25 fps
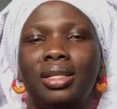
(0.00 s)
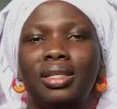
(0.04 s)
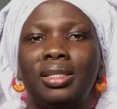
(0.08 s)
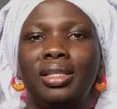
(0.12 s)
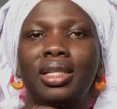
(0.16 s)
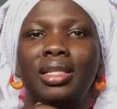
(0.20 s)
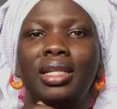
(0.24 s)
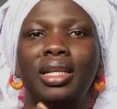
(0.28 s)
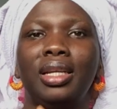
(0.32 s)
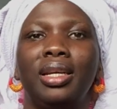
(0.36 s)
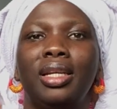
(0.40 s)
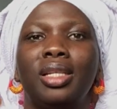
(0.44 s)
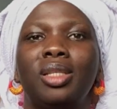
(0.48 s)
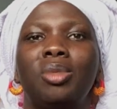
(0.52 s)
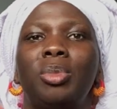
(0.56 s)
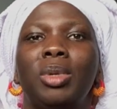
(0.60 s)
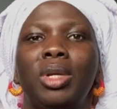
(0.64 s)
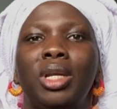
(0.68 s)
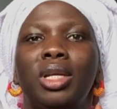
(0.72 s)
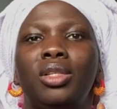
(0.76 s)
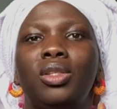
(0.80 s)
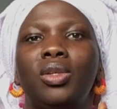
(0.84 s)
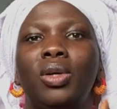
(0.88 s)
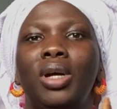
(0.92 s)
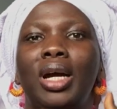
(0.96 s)
Certain
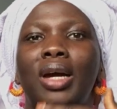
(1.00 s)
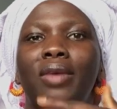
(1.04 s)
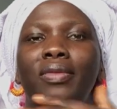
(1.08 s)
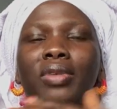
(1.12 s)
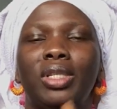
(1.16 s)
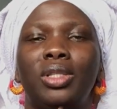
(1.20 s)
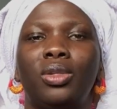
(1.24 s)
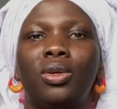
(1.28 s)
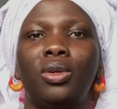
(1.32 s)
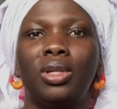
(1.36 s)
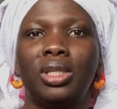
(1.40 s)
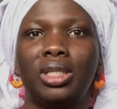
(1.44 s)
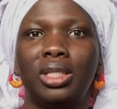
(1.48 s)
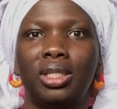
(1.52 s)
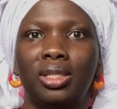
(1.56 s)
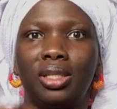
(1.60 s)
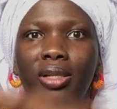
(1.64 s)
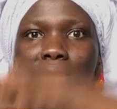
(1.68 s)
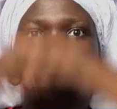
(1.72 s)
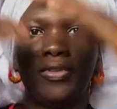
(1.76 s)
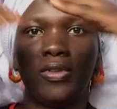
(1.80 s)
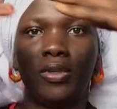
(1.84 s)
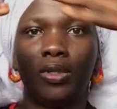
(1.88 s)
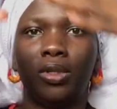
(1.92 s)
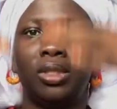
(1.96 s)
experience you have is going to
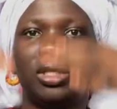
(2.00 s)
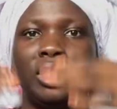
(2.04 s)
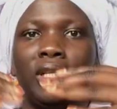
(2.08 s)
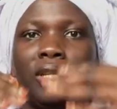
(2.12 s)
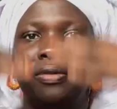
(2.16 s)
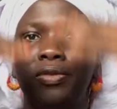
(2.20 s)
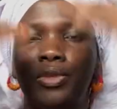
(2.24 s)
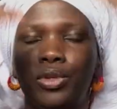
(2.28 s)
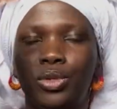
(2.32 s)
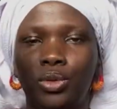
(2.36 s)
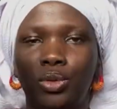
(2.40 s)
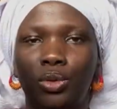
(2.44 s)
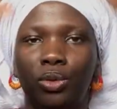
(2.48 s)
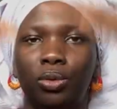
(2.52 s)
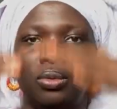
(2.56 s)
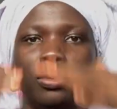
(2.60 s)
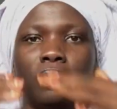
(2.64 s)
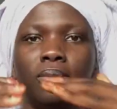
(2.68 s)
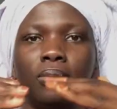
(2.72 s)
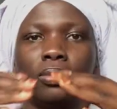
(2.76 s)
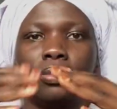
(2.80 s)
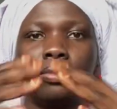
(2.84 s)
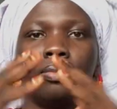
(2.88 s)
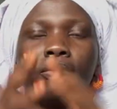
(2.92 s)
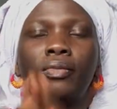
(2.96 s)
shift you
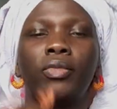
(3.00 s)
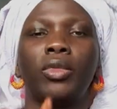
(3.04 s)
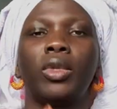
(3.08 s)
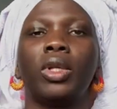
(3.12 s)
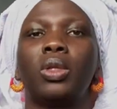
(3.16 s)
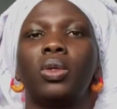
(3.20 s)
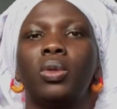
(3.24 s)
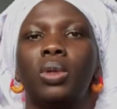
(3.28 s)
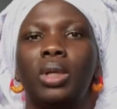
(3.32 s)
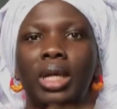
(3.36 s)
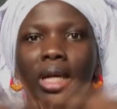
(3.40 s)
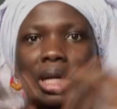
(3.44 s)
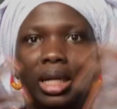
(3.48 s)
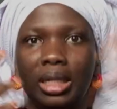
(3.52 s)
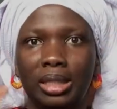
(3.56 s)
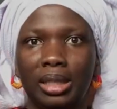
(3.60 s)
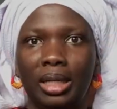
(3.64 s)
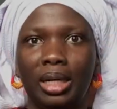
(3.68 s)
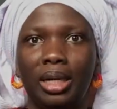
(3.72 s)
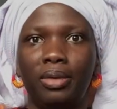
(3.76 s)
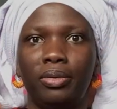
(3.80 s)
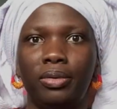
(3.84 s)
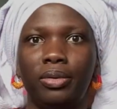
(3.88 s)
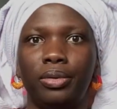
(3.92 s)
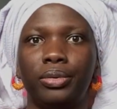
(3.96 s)
to the next
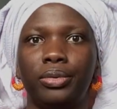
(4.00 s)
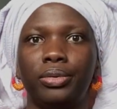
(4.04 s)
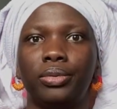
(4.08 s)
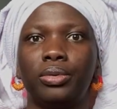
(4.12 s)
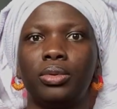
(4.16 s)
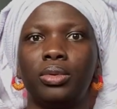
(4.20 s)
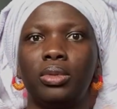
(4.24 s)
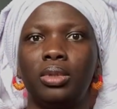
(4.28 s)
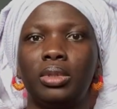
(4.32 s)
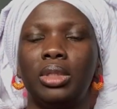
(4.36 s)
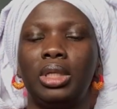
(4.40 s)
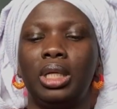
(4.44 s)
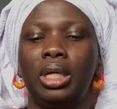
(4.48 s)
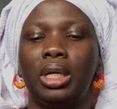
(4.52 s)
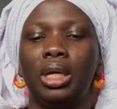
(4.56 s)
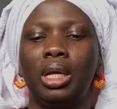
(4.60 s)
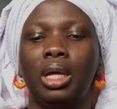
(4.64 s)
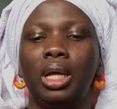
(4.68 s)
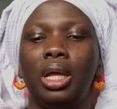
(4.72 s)
level, you see.